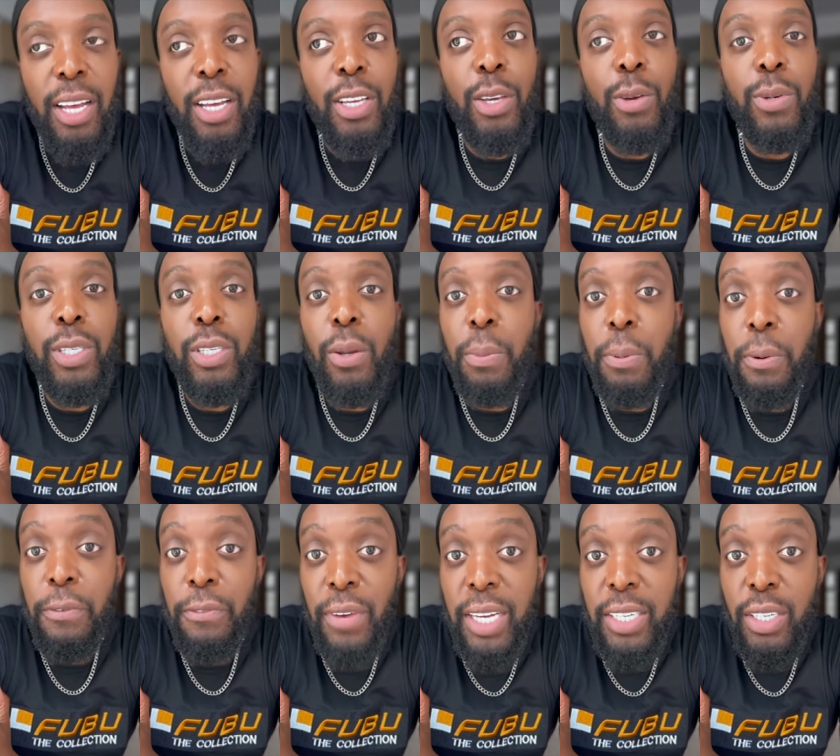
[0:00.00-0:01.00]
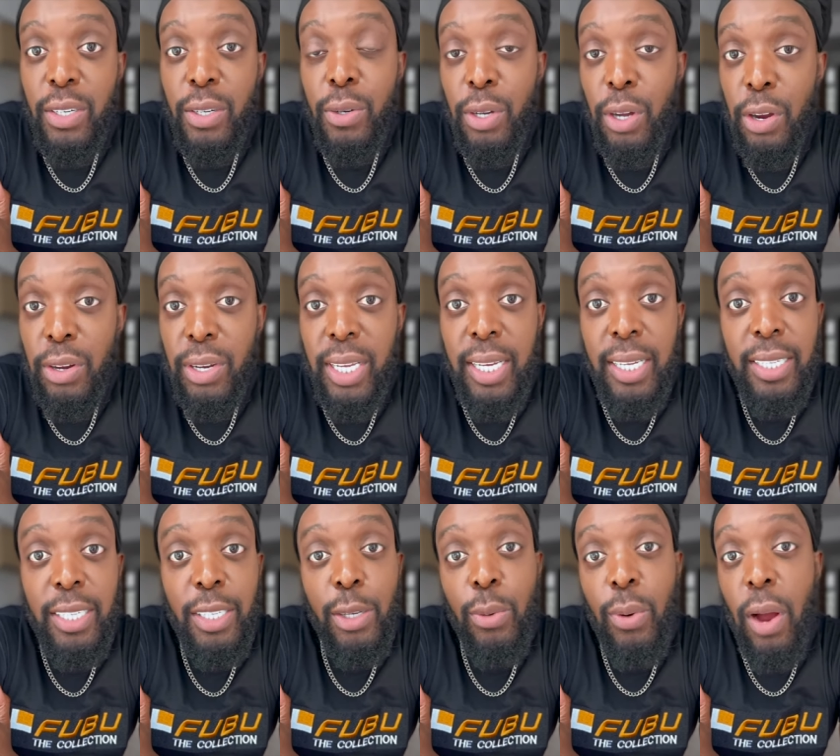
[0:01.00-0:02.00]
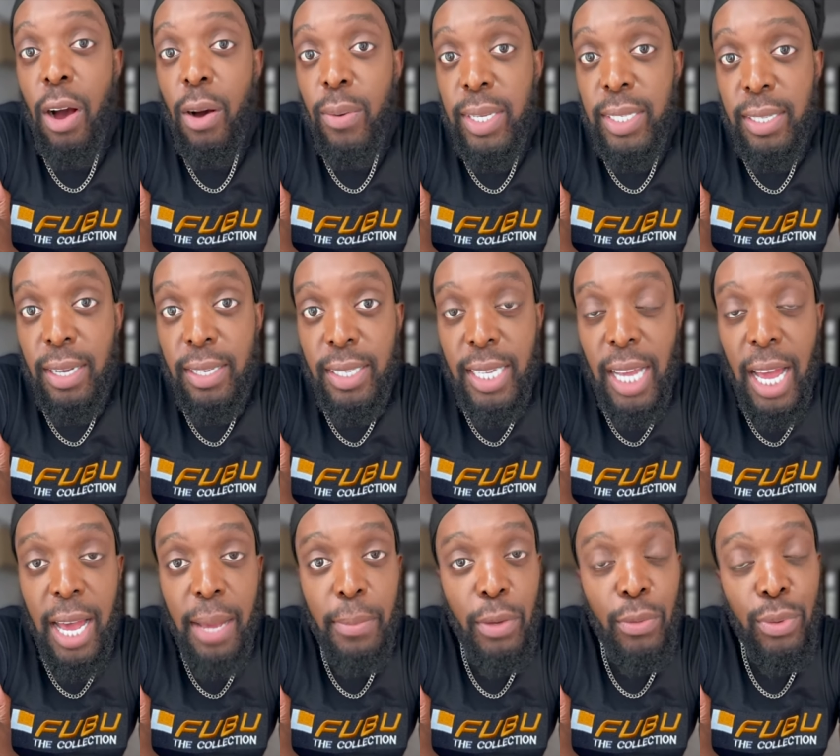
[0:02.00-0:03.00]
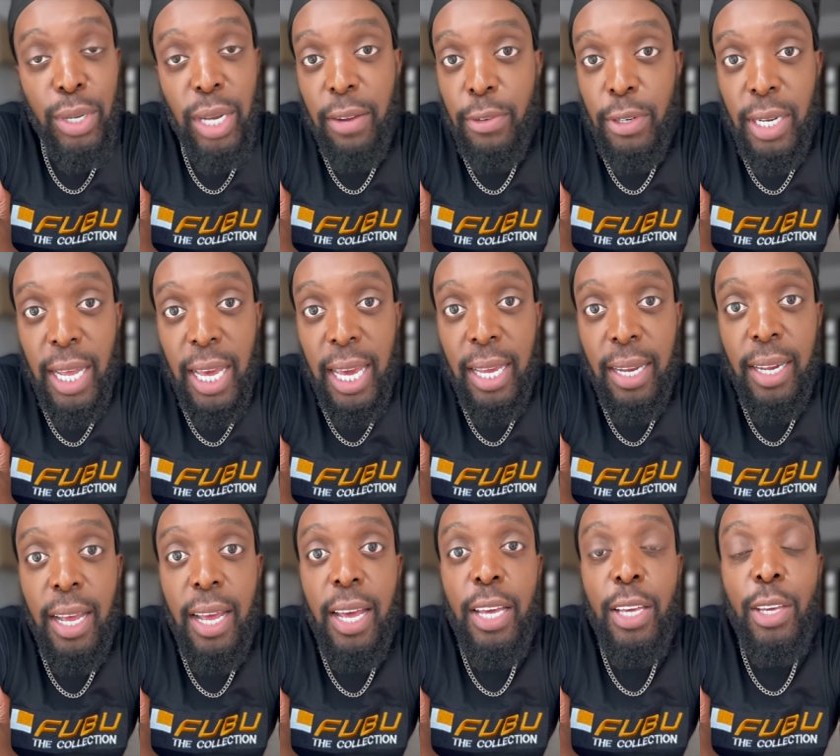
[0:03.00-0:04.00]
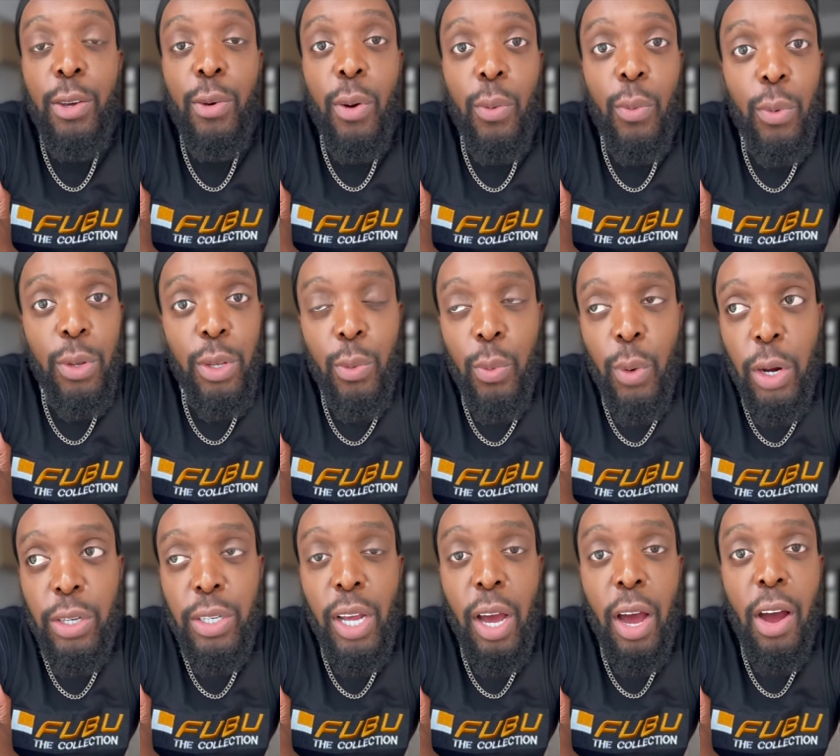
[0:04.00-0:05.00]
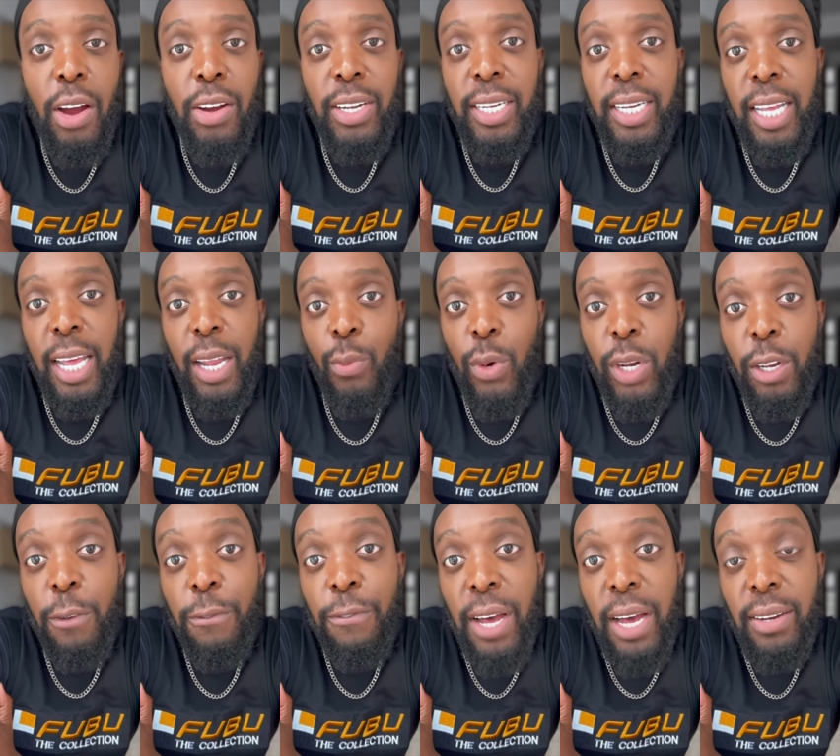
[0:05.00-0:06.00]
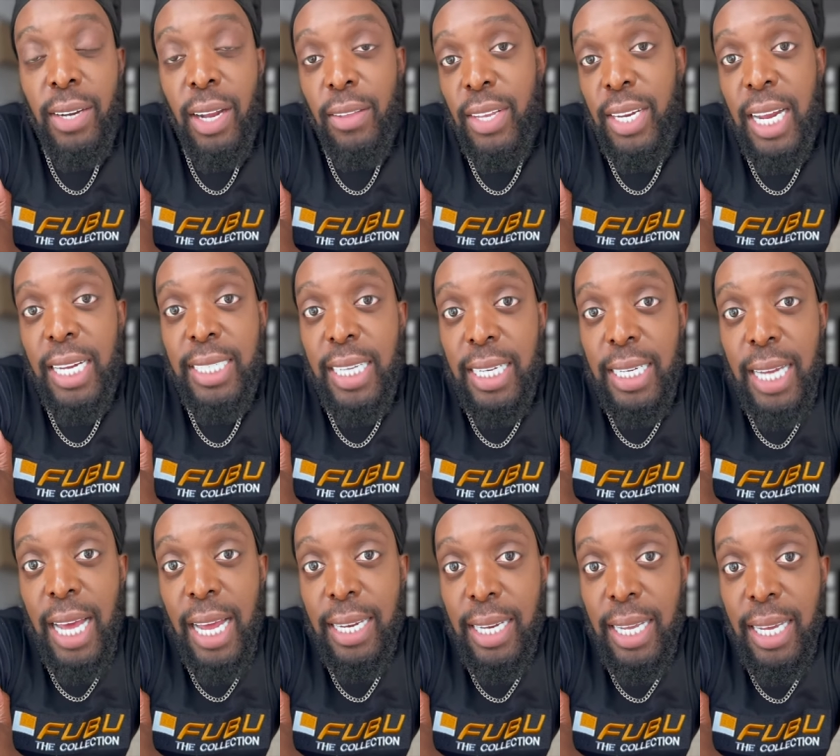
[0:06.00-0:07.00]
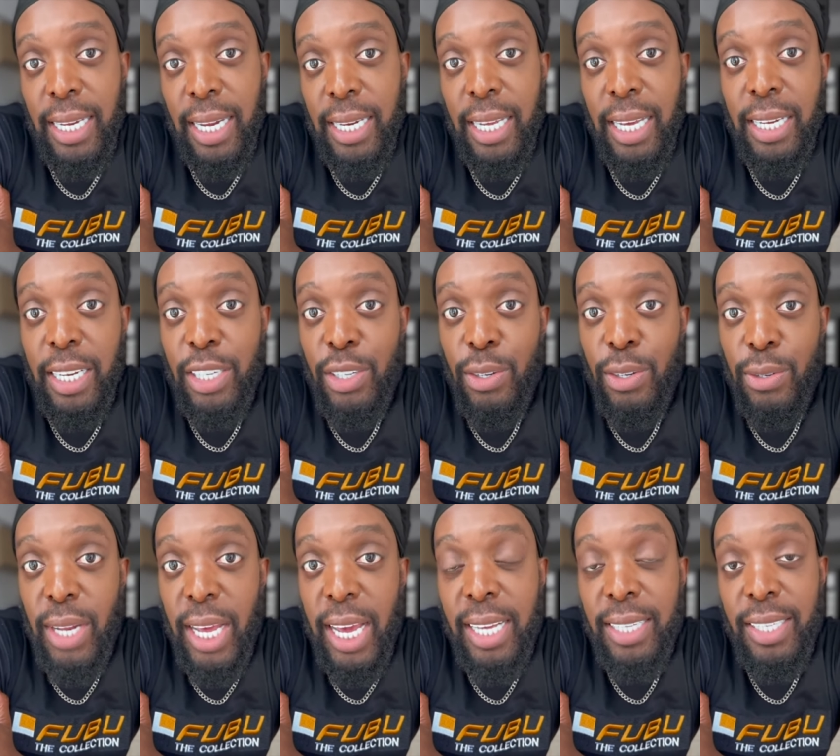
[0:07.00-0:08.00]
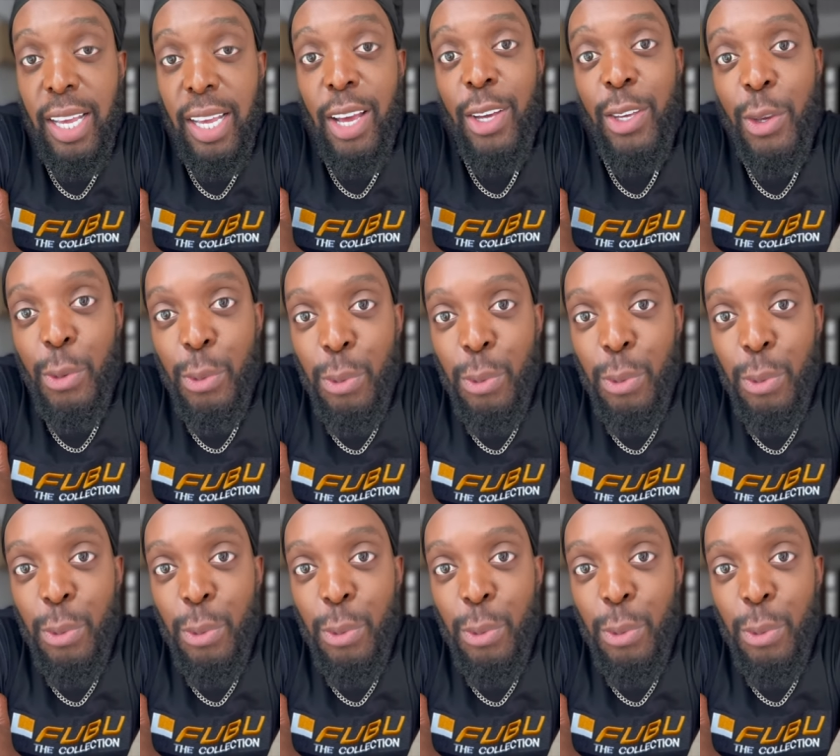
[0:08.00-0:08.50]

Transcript: You were so professional, courteous. You were always on time. You were never late you you worked hard and, and when you found out that i did not need any additional days you